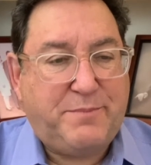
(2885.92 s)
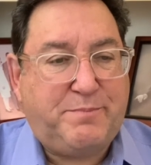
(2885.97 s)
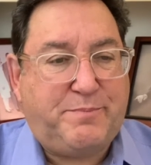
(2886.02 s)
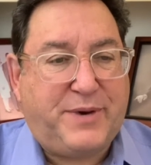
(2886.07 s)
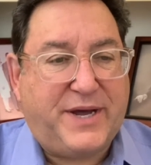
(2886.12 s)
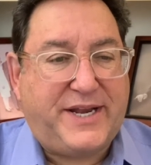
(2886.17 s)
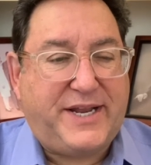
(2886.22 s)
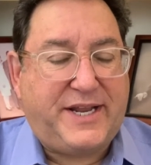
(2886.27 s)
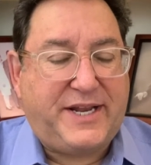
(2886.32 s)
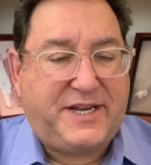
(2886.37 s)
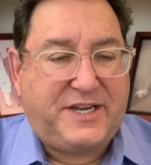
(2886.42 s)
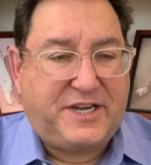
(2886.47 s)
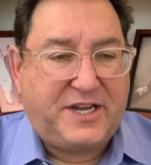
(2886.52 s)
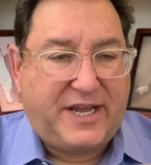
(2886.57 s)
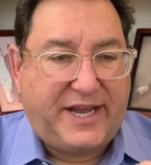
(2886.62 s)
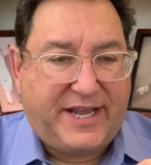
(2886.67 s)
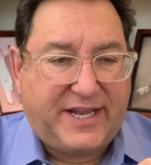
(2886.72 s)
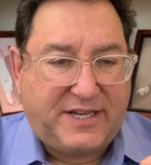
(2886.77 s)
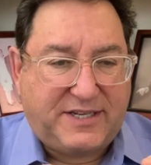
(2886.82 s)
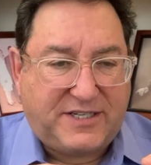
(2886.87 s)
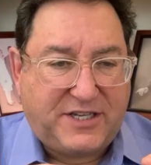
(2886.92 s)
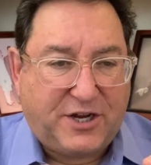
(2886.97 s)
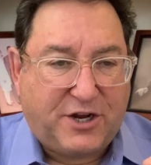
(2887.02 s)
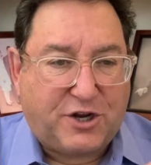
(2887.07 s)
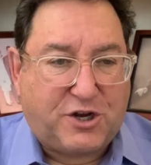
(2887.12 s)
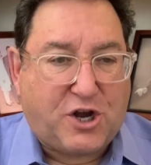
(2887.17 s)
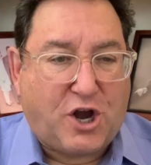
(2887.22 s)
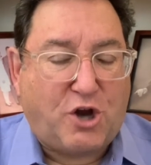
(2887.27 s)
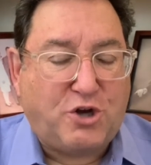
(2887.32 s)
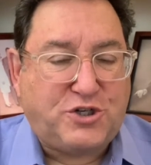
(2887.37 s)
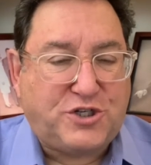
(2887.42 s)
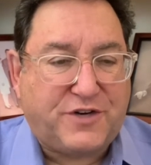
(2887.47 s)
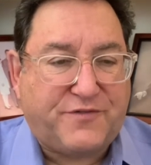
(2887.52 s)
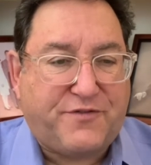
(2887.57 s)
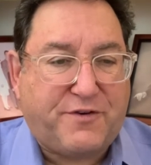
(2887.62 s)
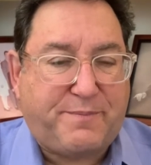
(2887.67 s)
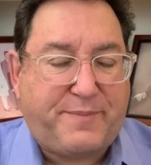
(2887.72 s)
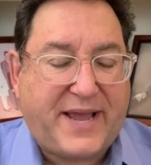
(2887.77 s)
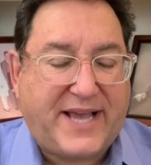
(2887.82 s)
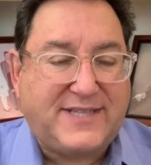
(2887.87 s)
But is there a kosher
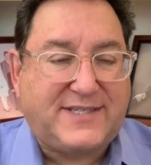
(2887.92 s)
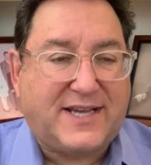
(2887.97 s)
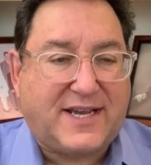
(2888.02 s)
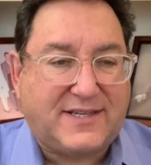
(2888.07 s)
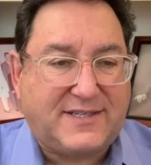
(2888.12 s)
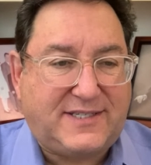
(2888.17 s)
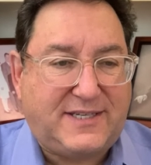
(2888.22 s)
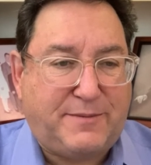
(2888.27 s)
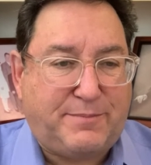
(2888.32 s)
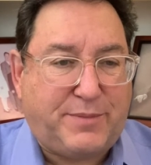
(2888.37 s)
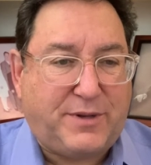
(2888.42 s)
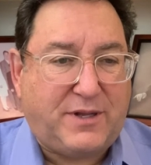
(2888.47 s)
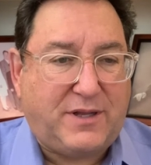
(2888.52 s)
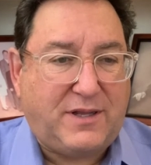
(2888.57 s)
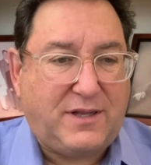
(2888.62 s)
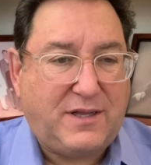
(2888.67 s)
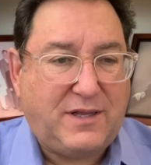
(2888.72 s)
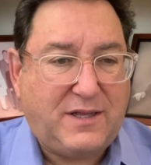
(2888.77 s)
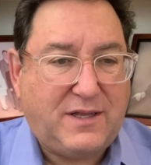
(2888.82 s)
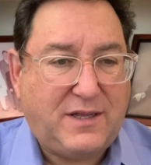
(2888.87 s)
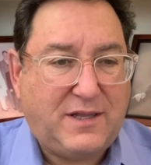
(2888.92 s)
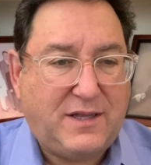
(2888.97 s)
for Pesach symbol?